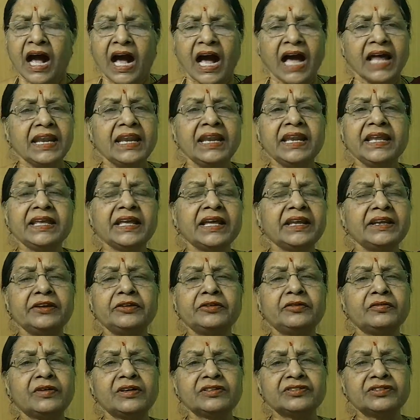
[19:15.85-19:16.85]
Earlier
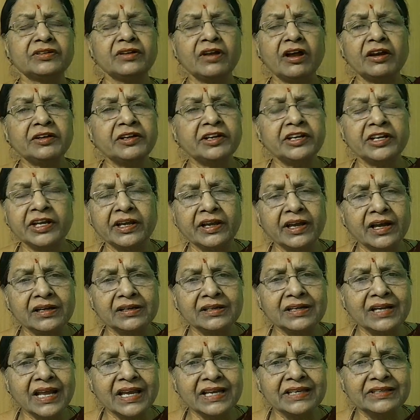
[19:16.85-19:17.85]
it was not
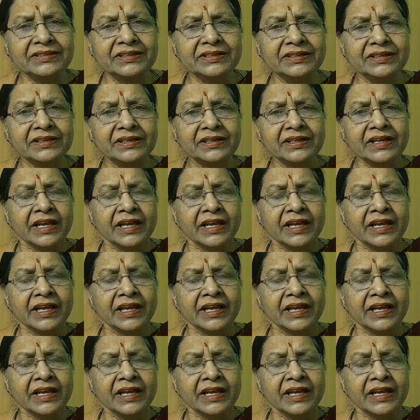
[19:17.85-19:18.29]
recognized.